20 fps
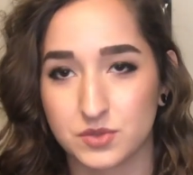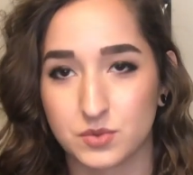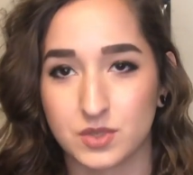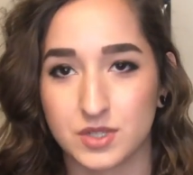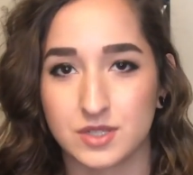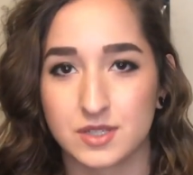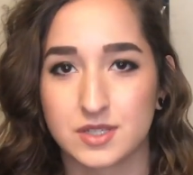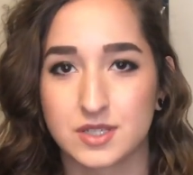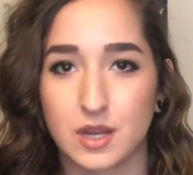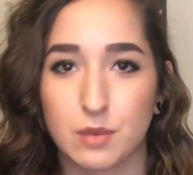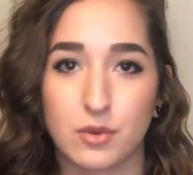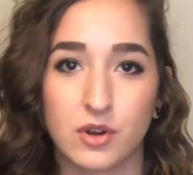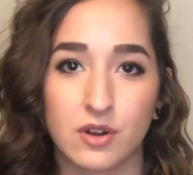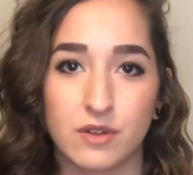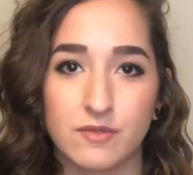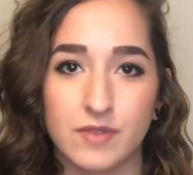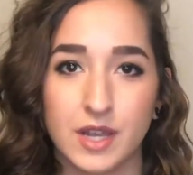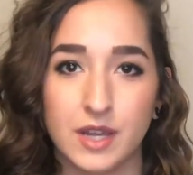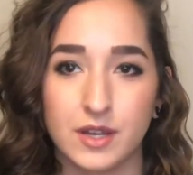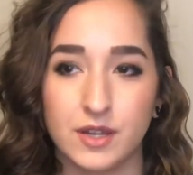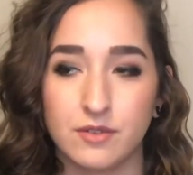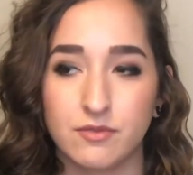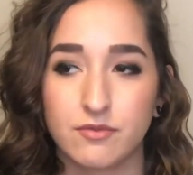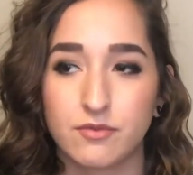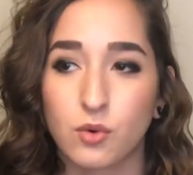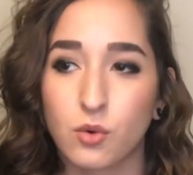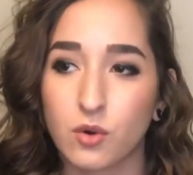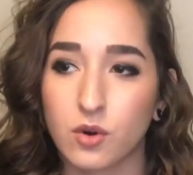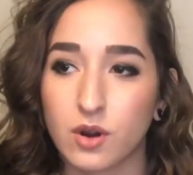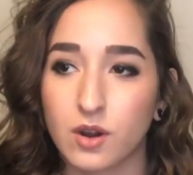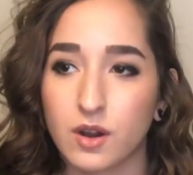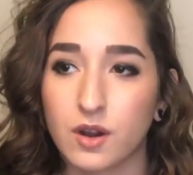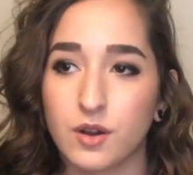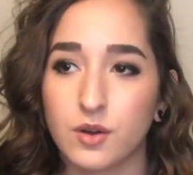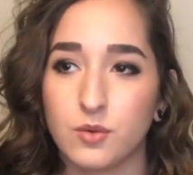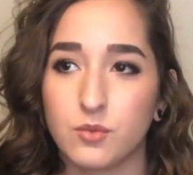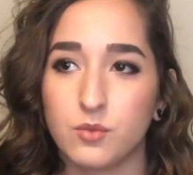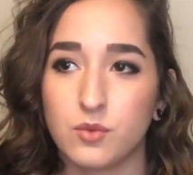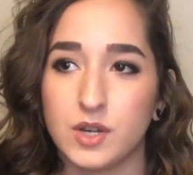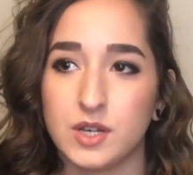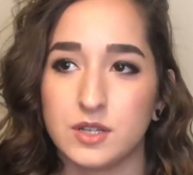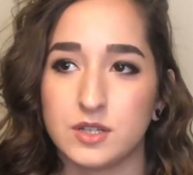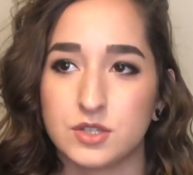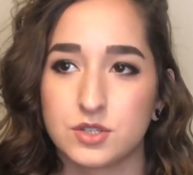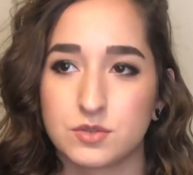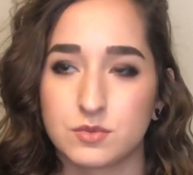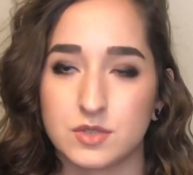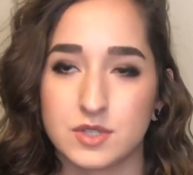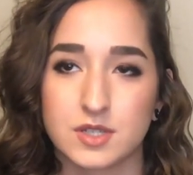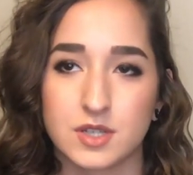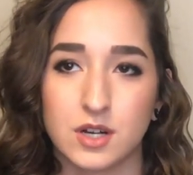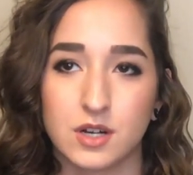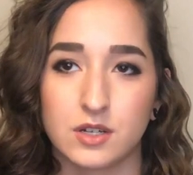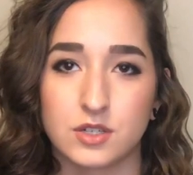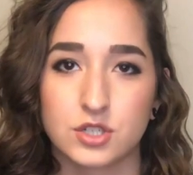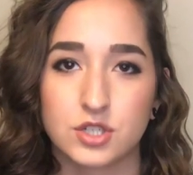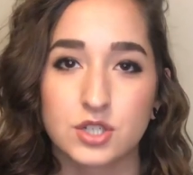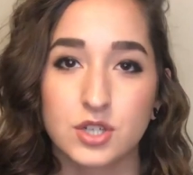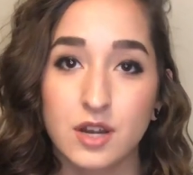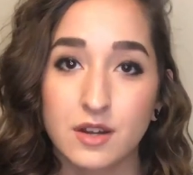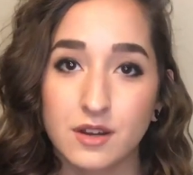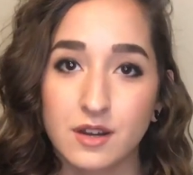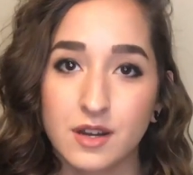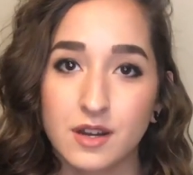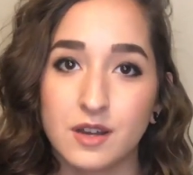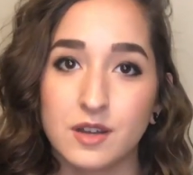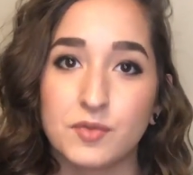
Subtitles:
was Summer of 84, which was on Shudder.